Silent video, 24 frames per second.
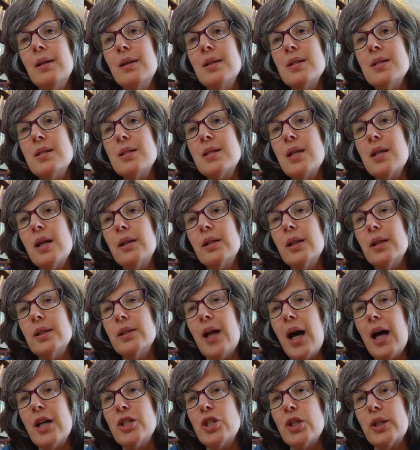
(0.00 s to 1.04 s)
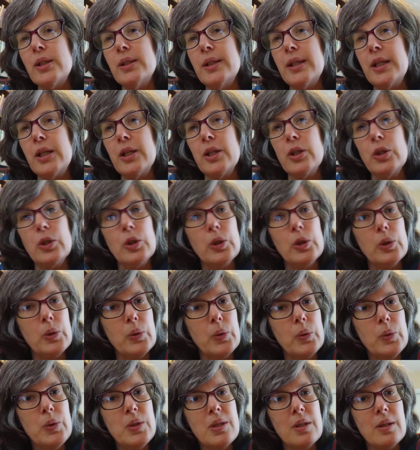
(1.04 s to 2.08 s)
Stella logically
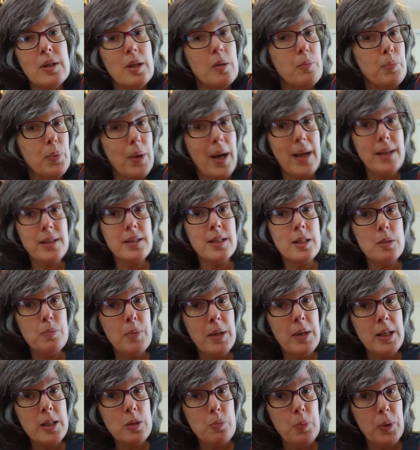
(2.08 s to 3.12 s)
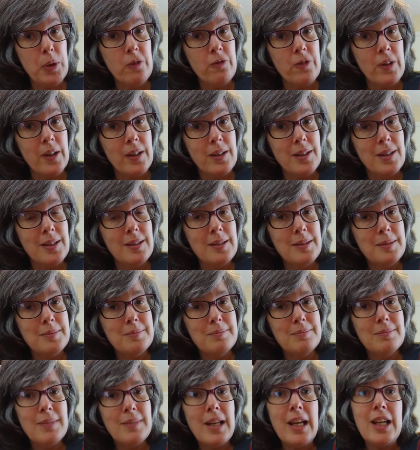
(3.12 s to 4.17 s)
concludes that practice makes perfect,
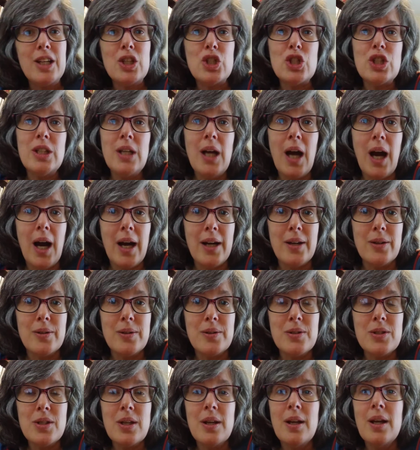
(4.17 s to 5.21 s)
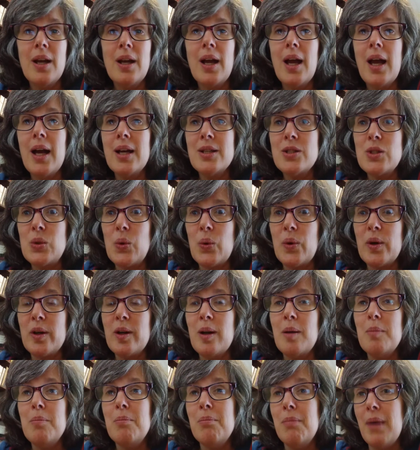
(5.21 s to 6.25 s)
and she hires escort
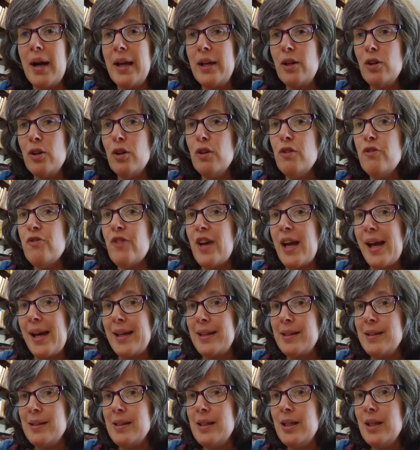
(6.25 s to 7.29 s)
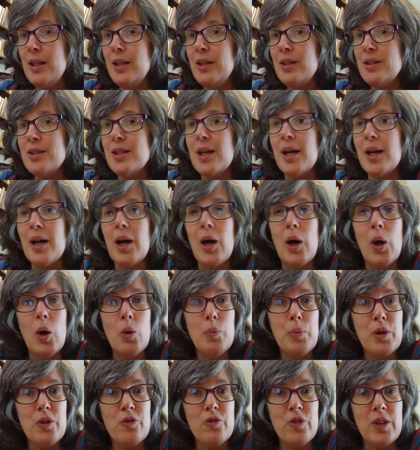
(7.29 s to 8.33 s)
Michael Fan to help
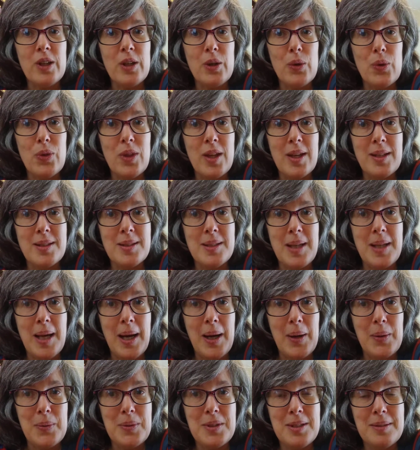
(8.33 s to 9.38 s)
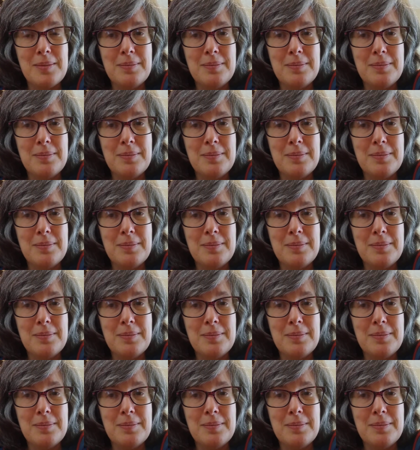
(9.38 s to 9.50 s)
her figure things out.